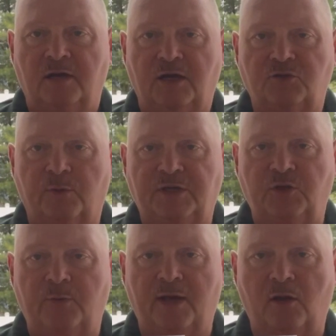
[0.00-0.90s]

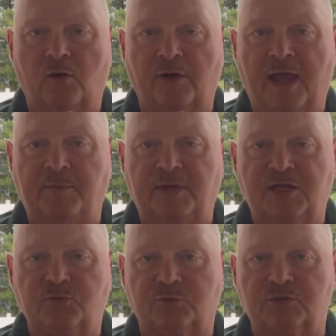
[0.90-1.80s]
22 LR
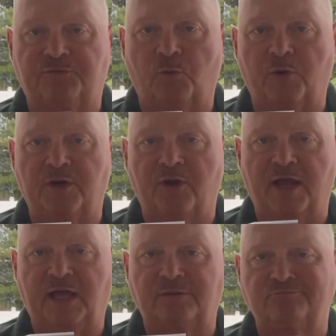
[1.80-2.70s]
ammunition. Was a 40
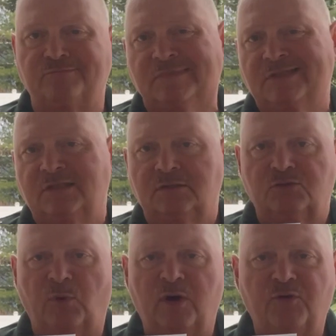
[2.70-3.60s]
grain,
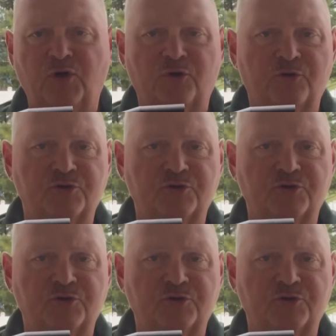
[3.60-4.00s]
1,200 or